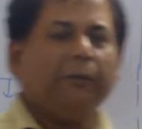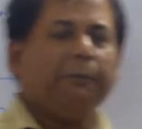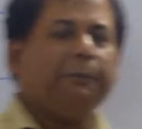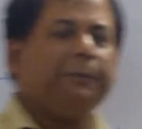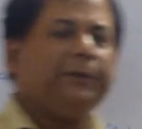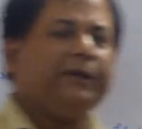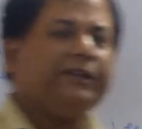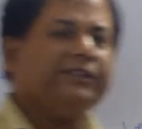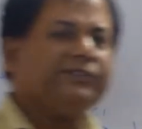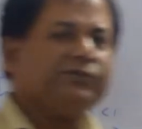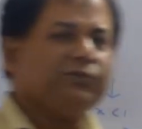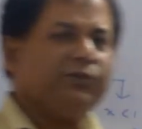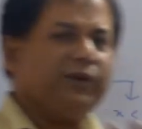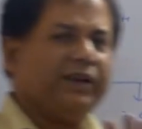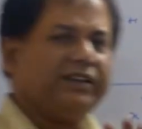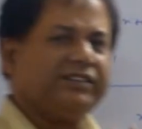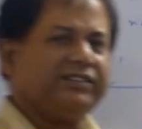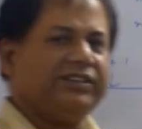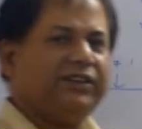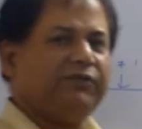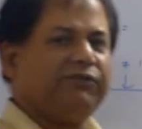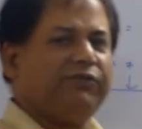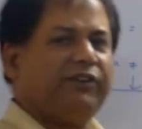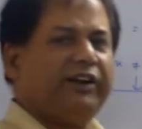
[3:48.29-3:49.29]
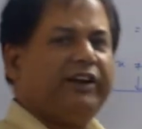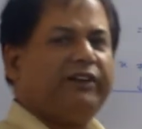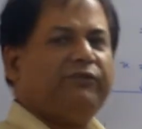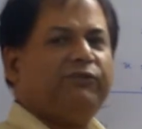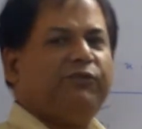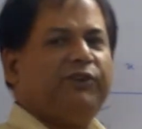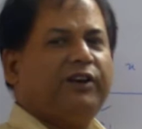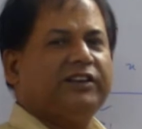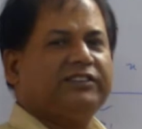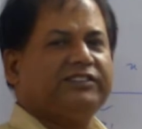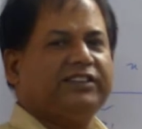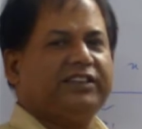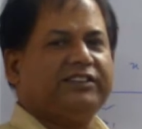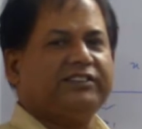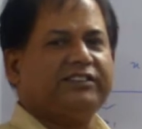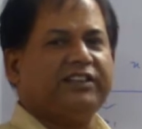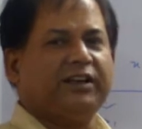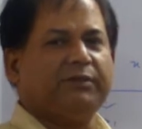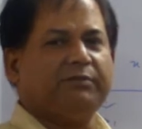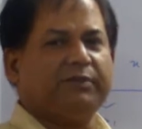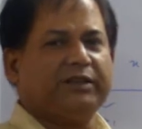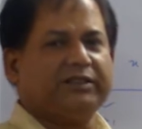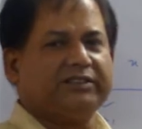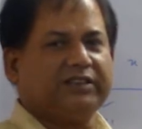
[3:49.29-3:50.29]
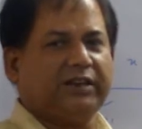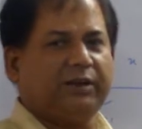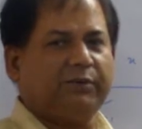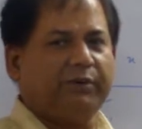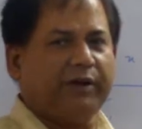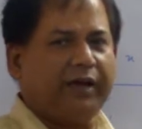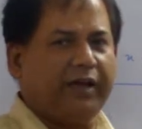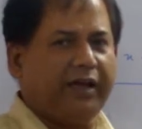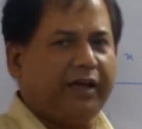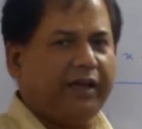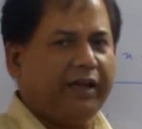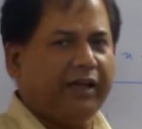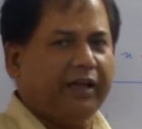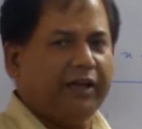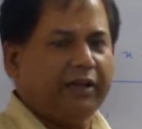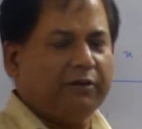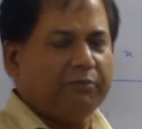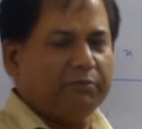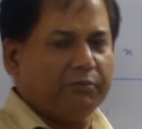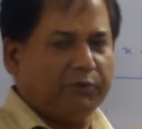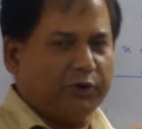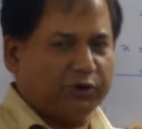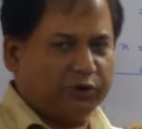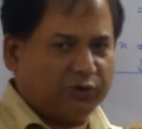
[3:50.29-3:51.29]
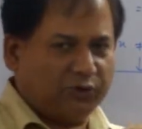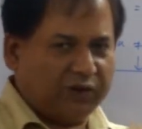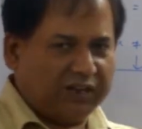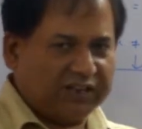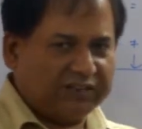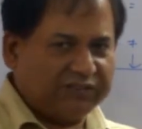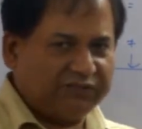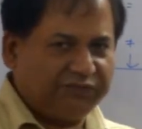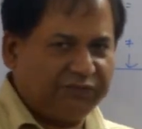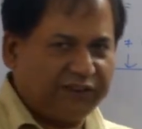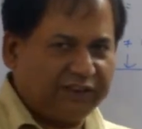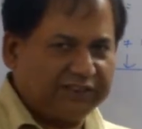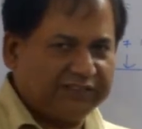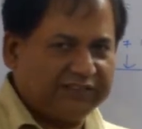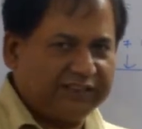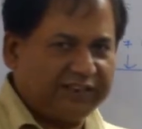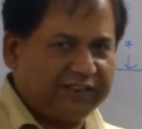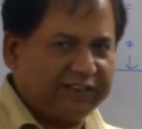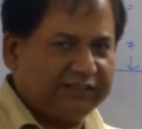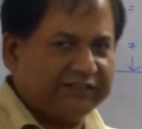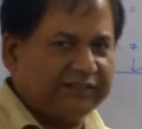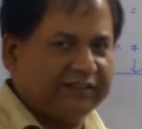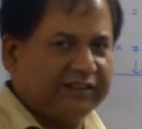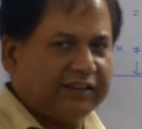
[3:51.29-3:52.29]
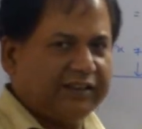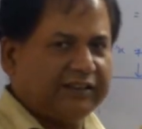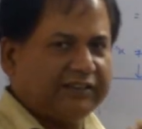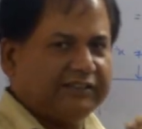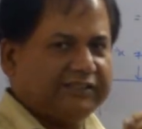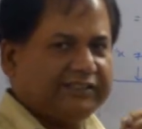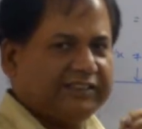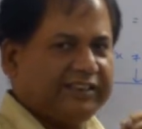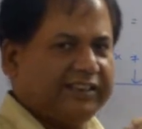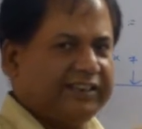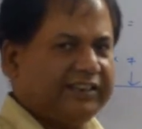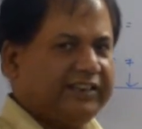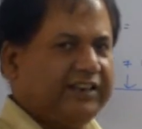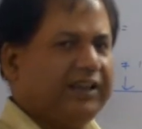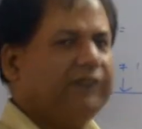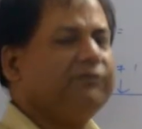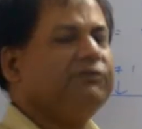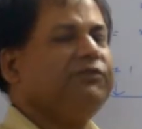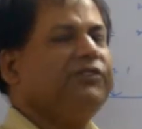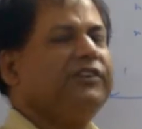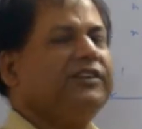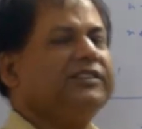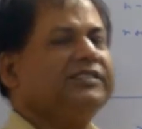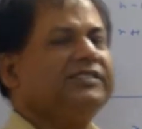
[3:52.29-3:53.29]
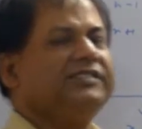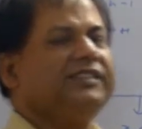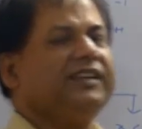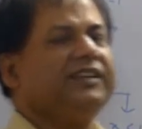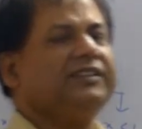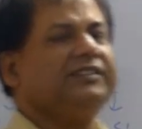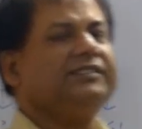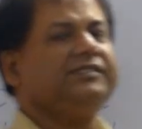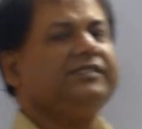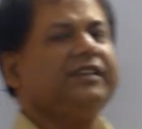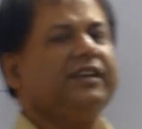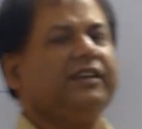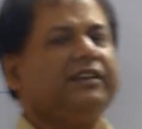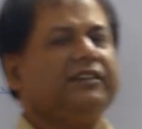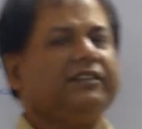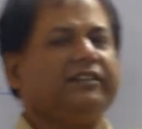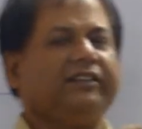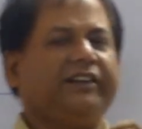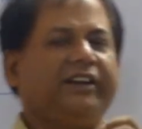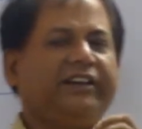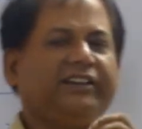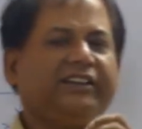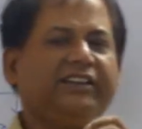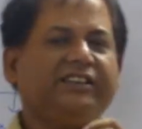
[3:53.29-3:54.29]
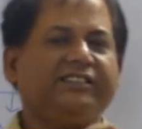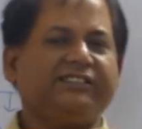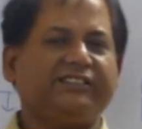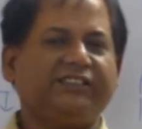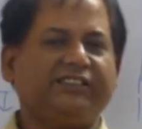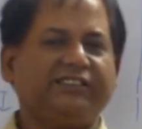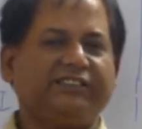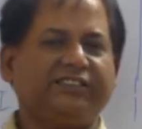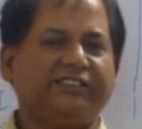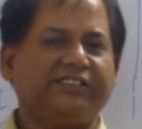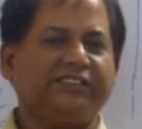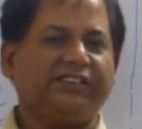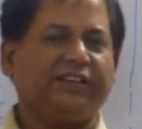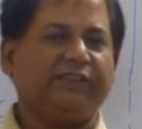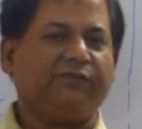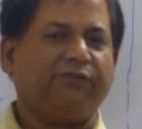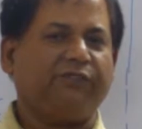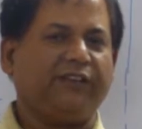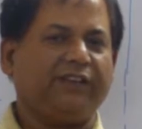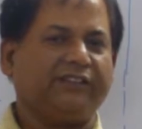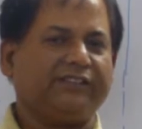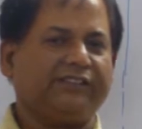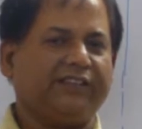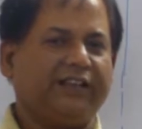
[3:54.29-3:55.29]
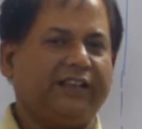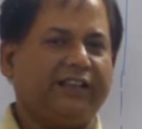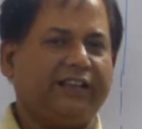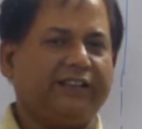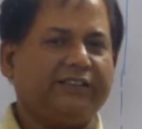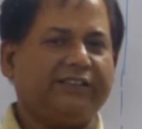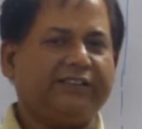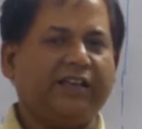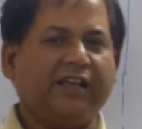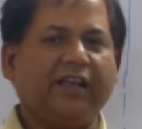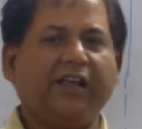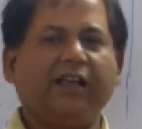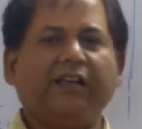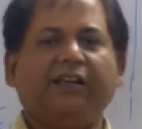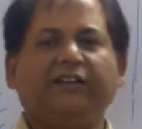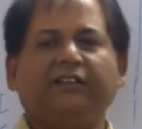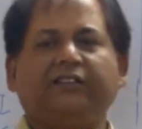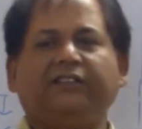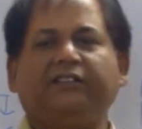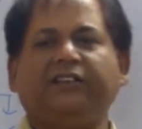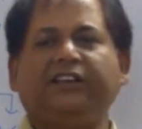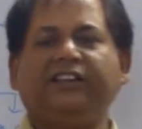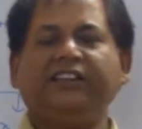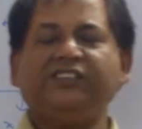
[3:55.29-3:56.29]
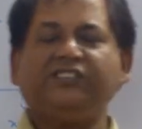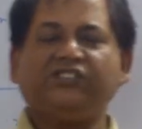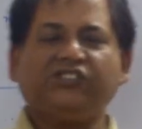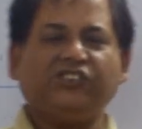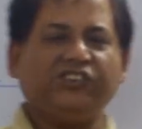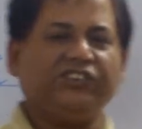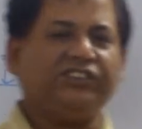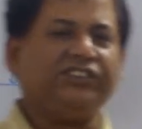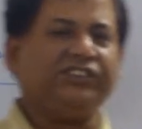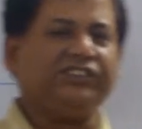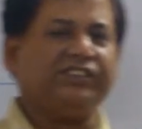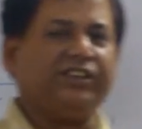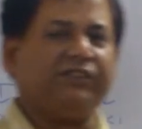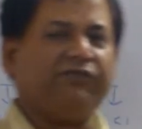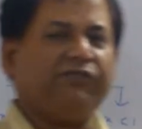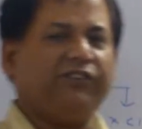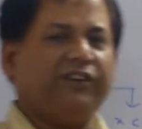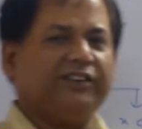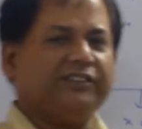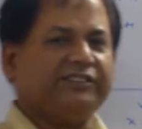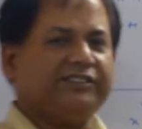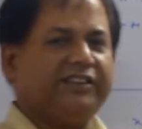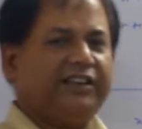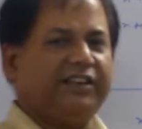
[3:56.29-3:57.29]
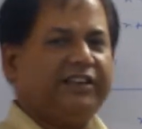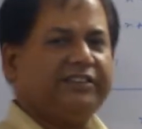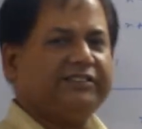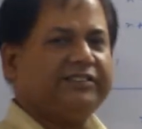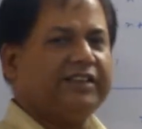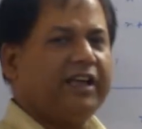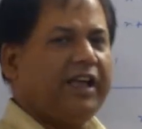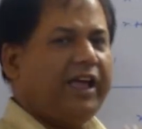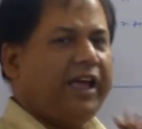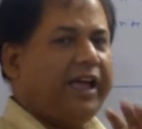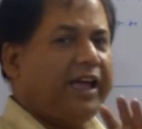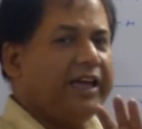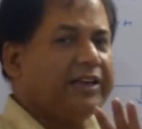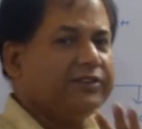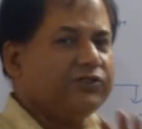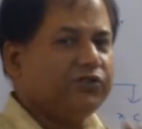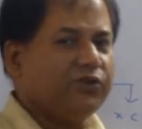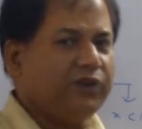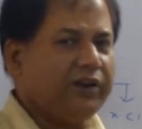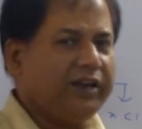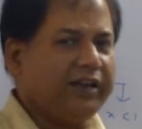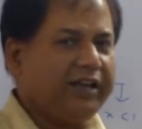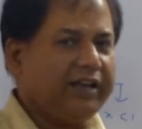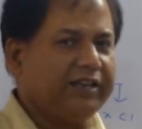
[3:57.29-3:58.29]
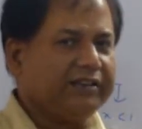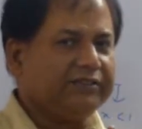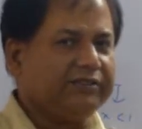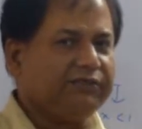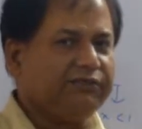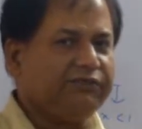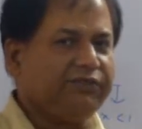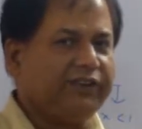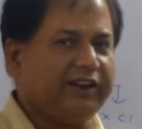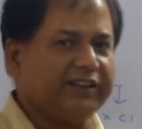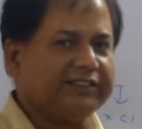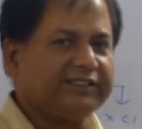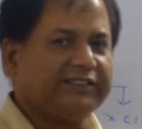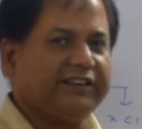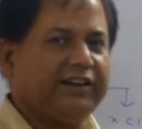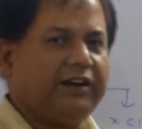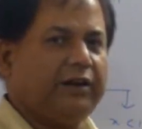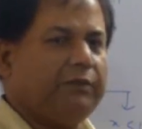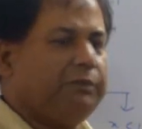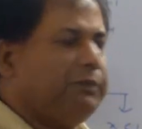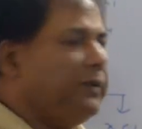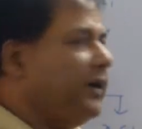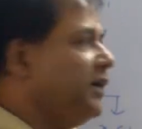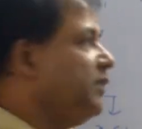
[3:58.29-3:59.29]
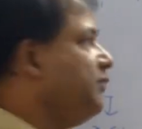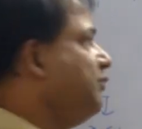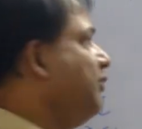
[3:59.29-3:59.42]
Piecewise defined functions ka matlab hai modulus functions, signum functions, greatest integer functions, least integer functions as well as fractional part